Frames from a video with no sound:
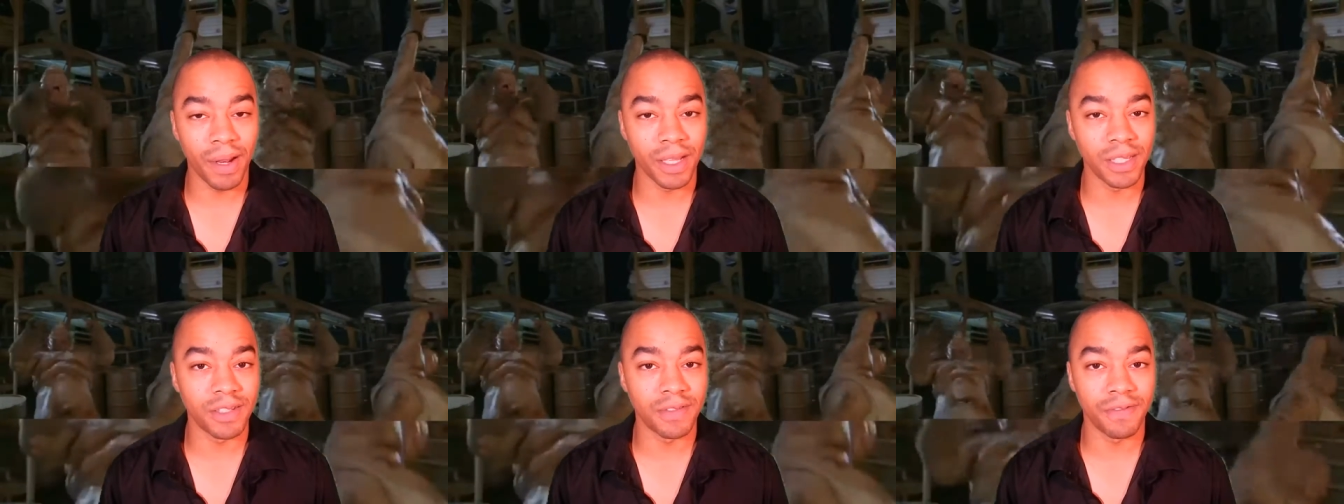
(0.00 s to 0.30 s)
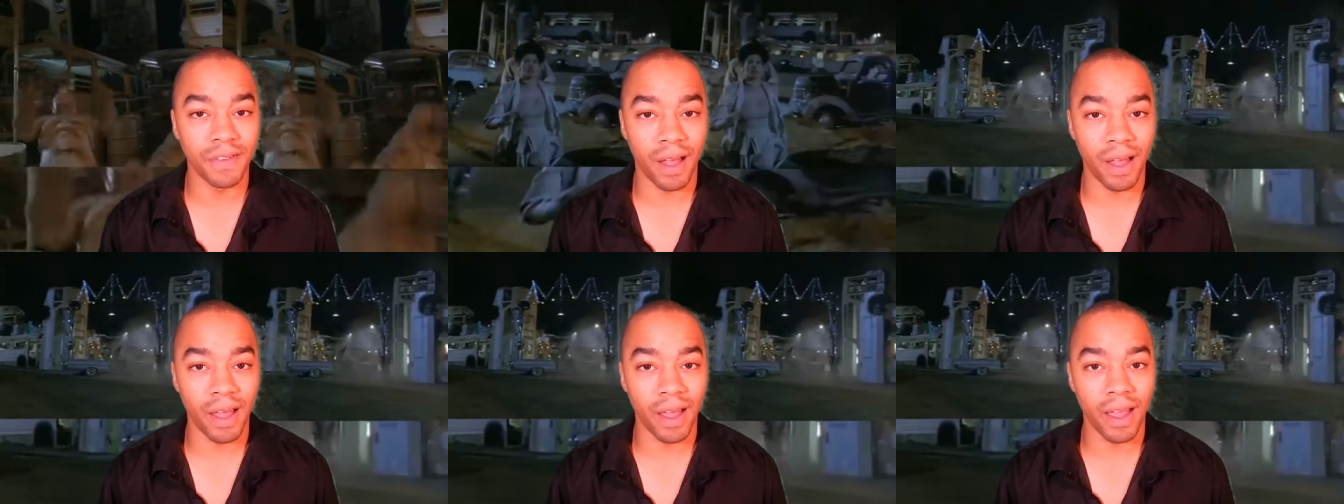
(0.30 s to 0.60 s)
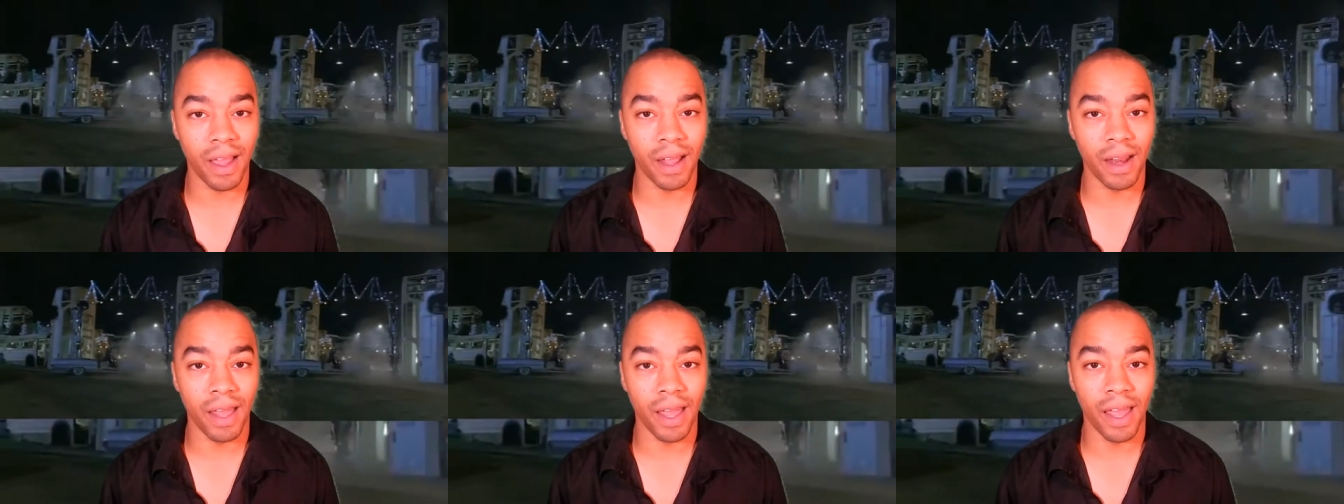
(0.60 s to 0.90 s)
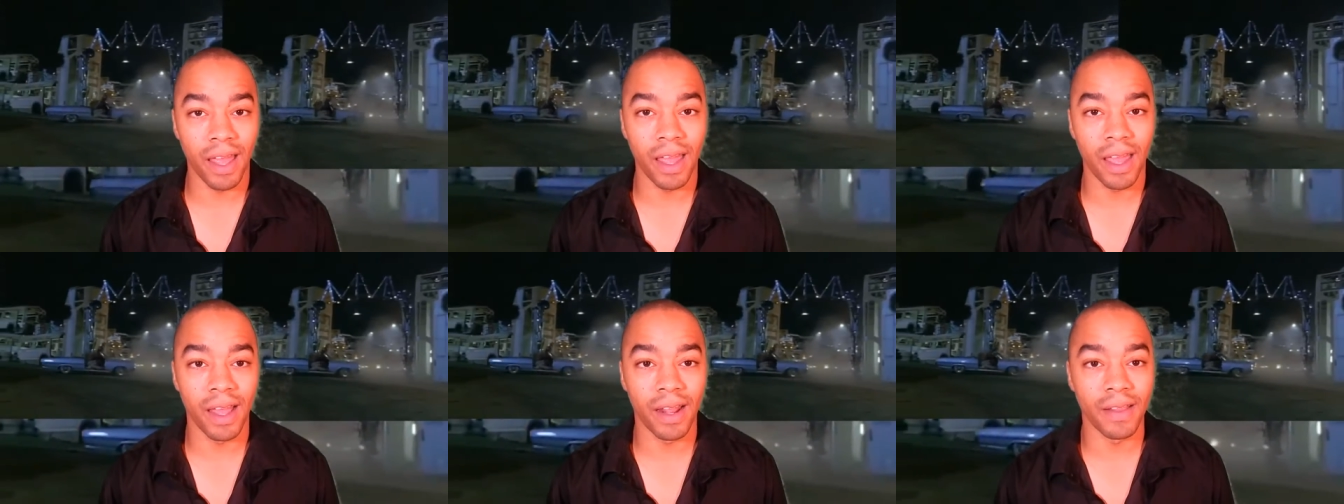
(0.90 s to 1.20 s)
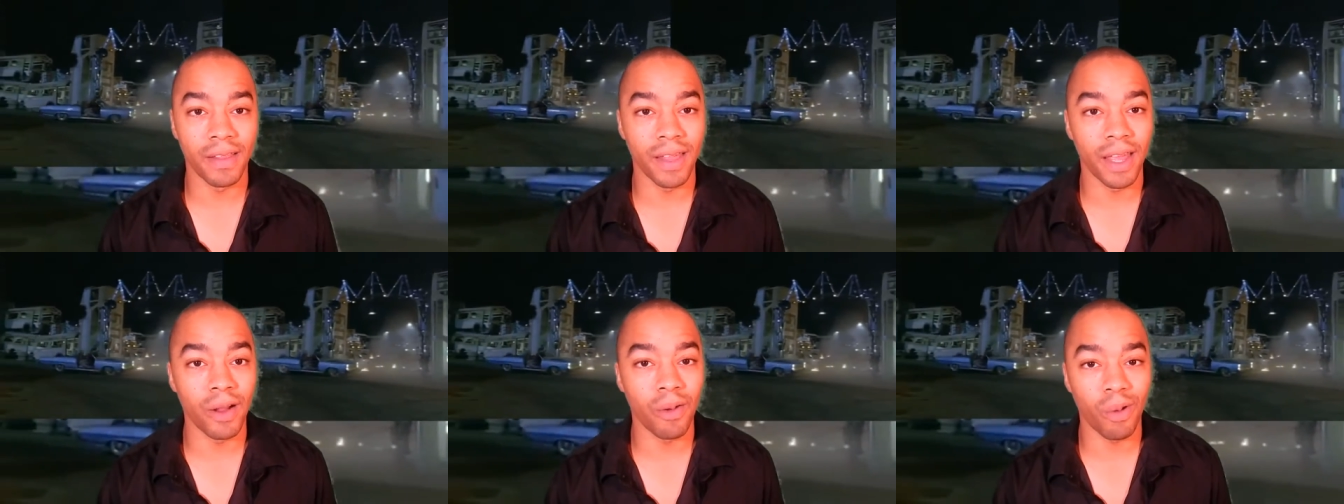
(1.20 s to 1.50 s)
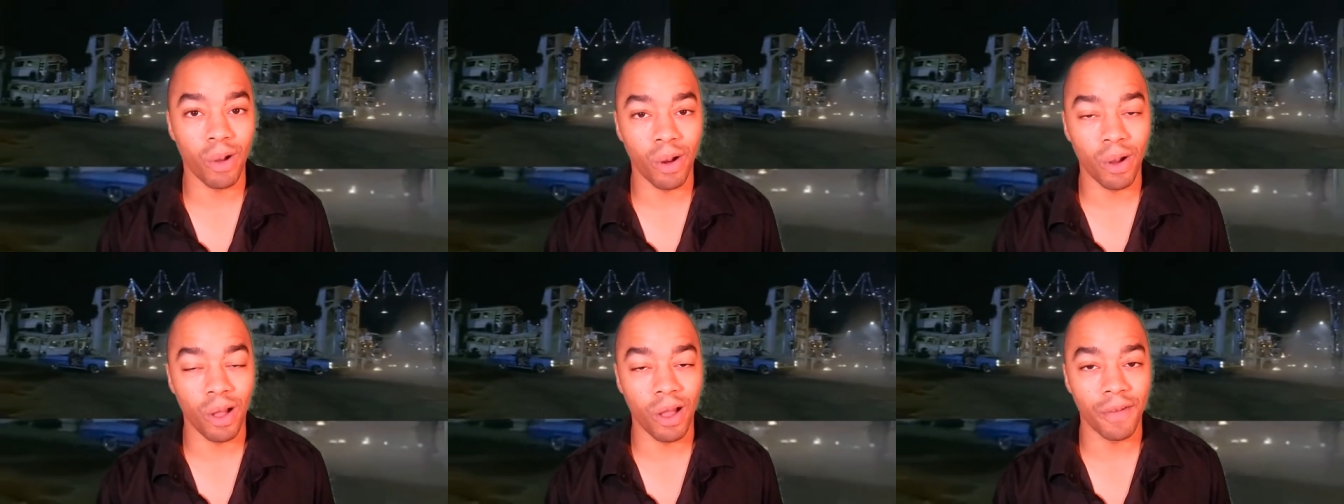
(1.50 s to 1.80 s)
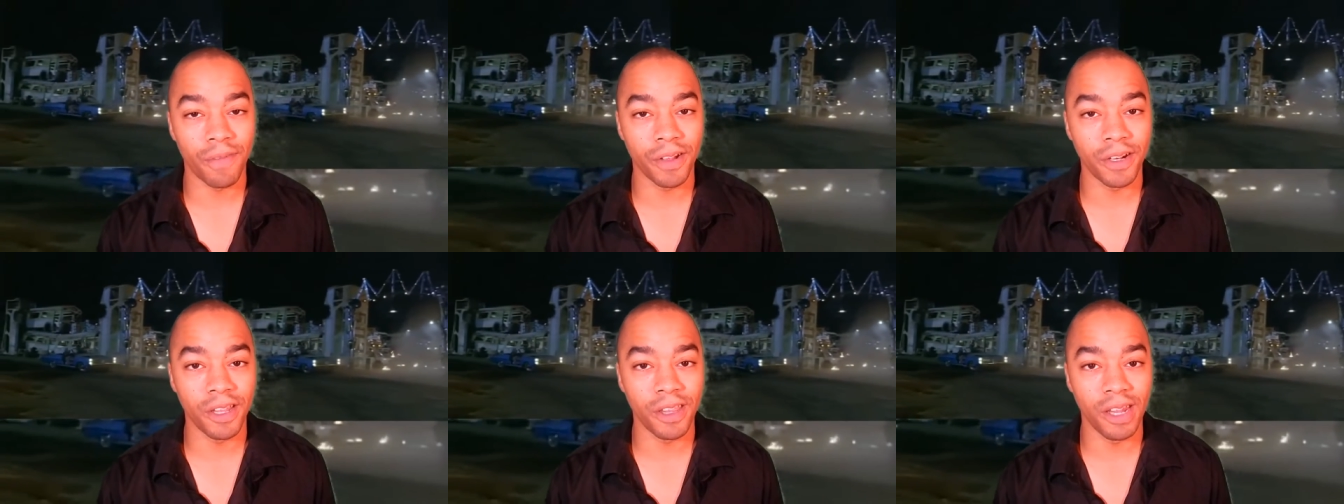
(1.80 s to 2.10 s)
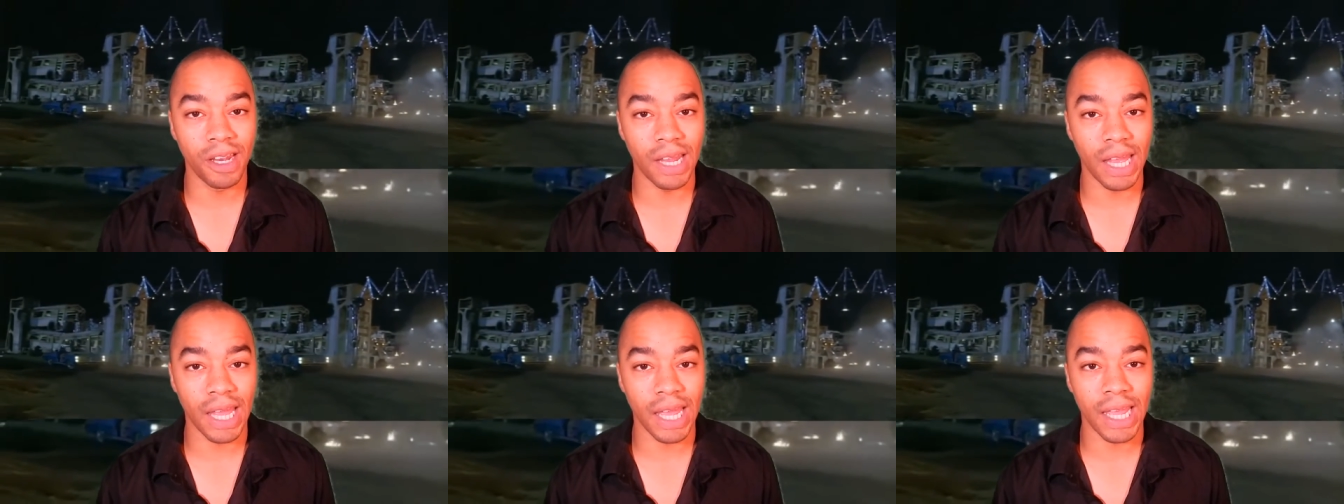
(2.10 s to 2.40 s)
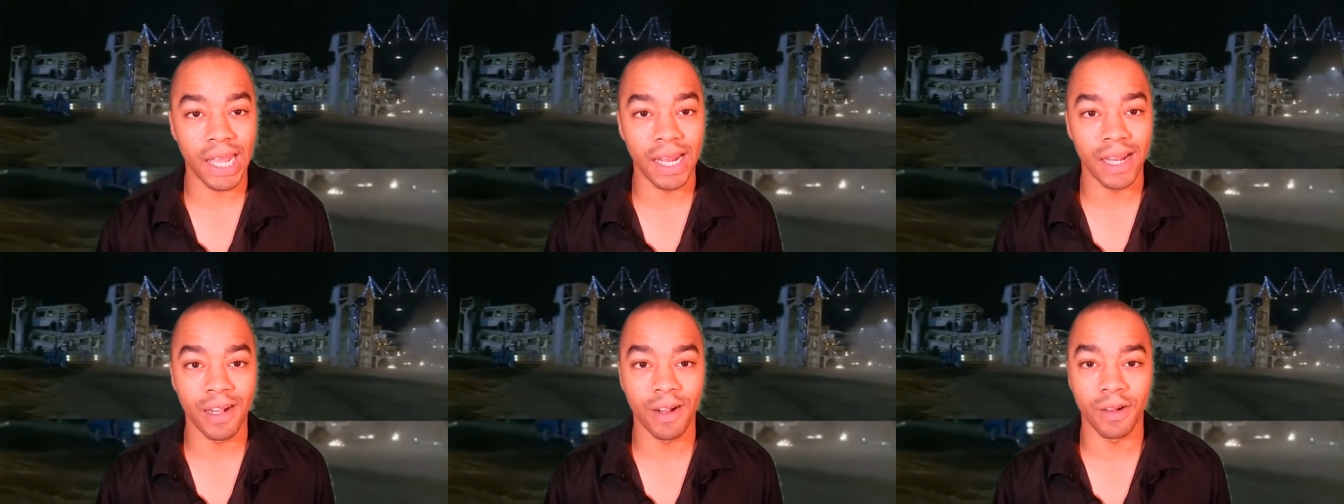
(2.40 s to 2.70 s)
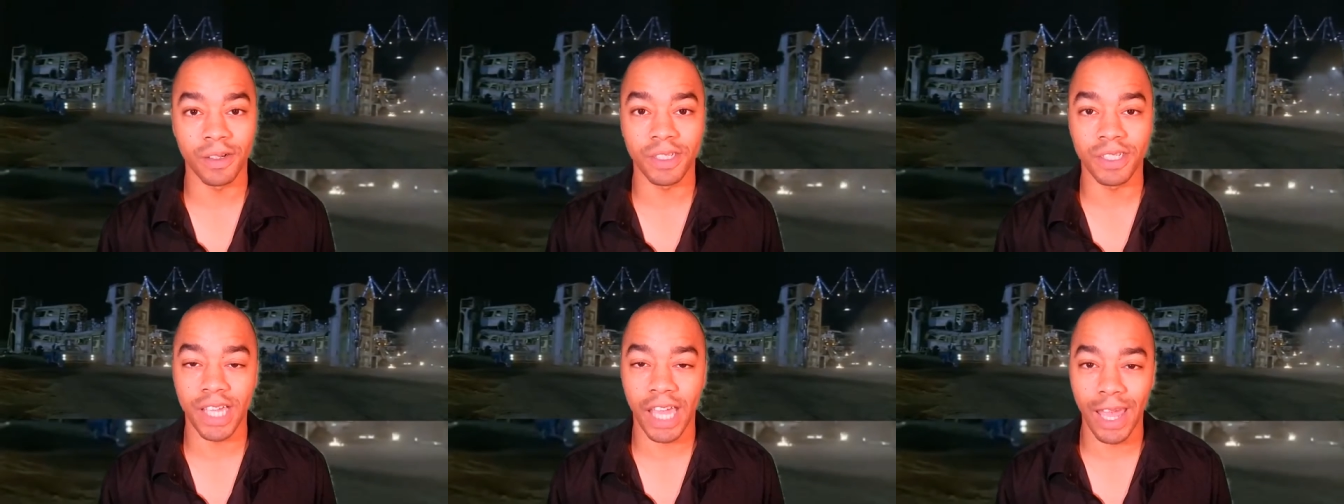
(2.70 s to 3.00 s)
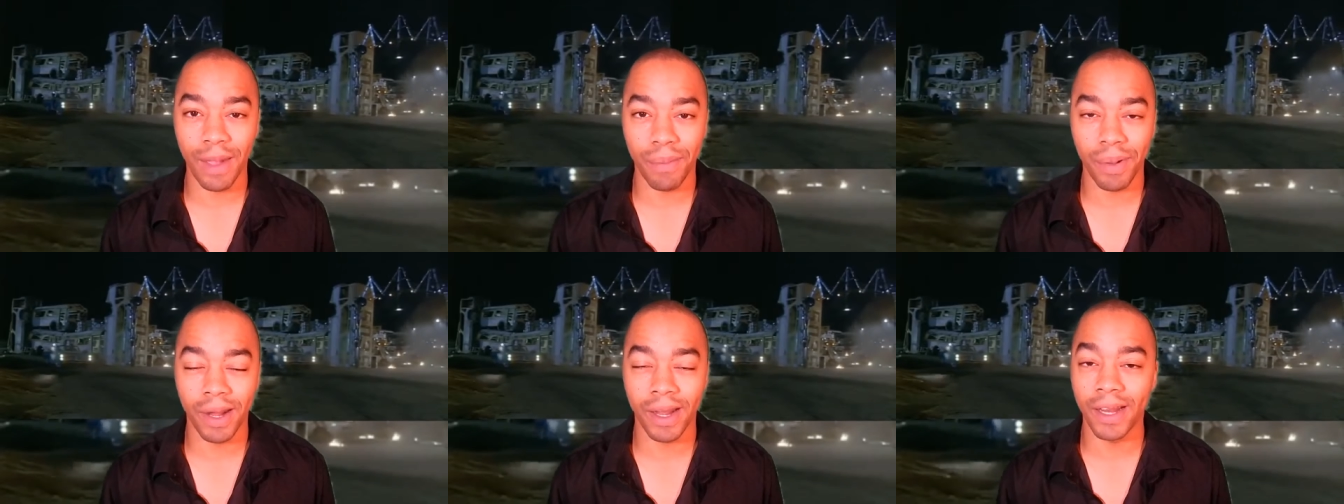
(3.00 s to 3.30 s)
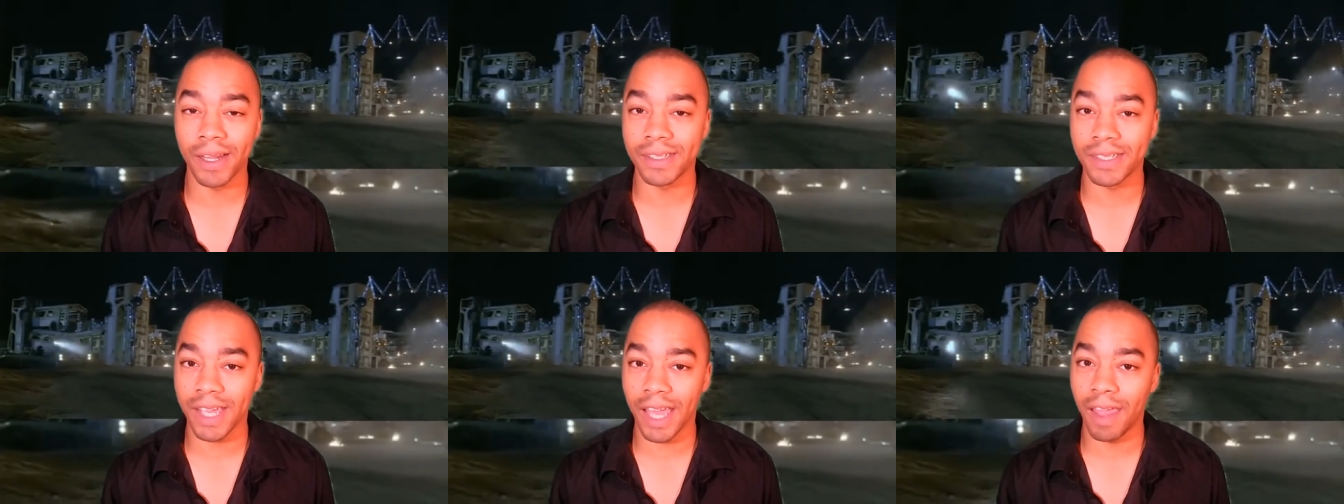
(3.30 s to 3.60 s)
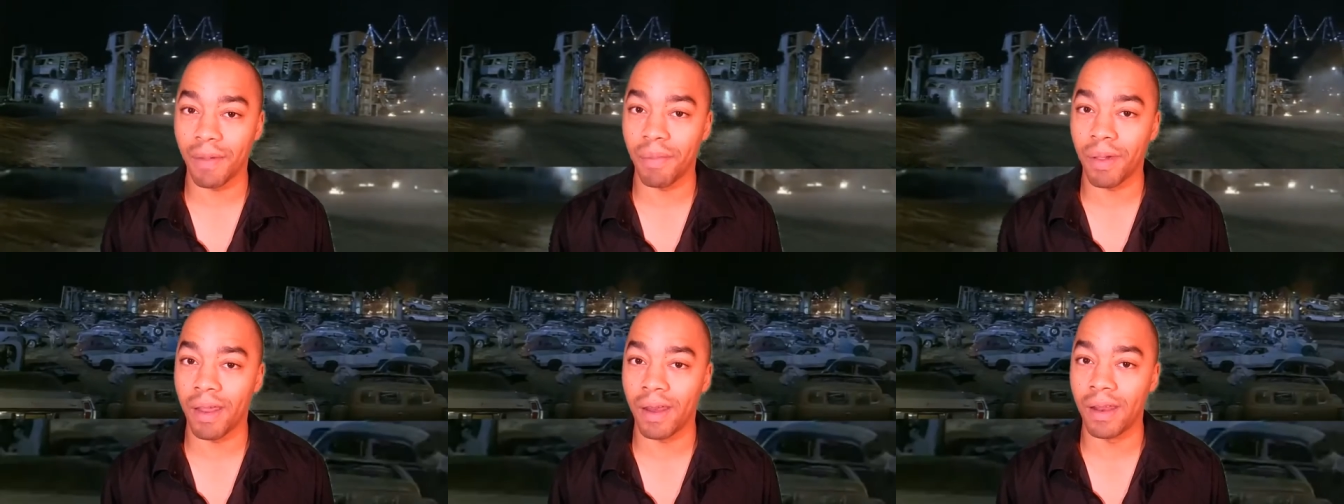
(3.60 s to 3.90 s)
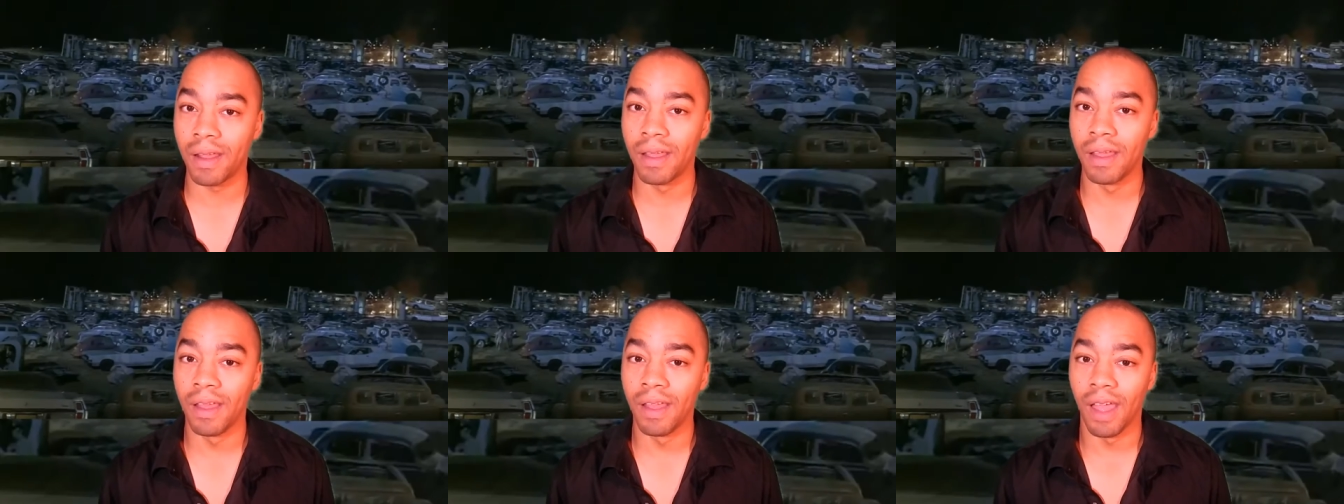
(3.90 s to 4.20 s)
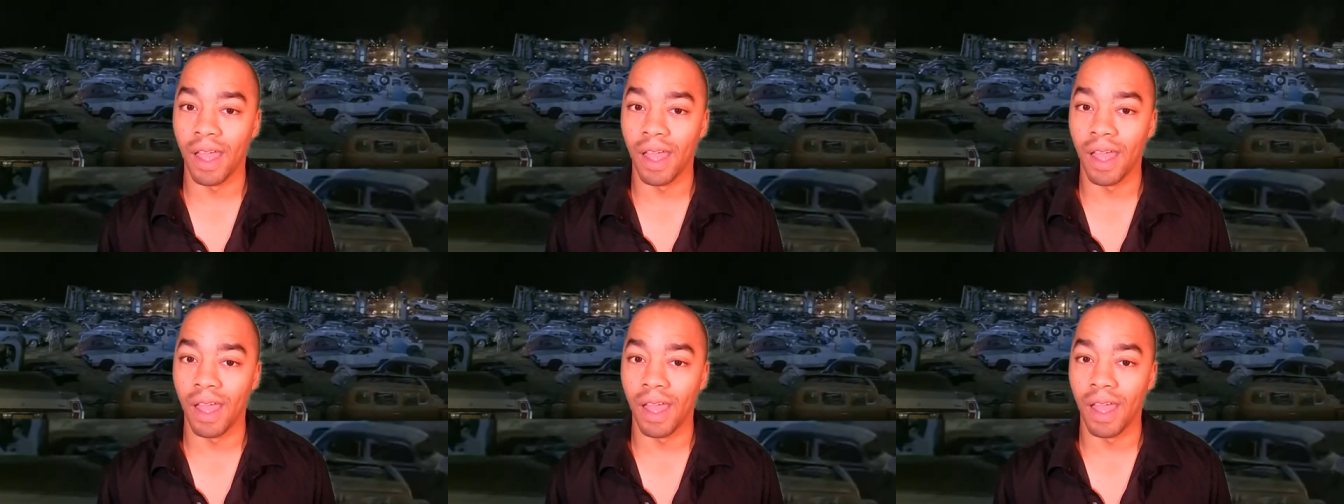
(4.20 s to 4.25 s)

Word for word: and it's fine, and they run off into the night, and they're escaping and escaping,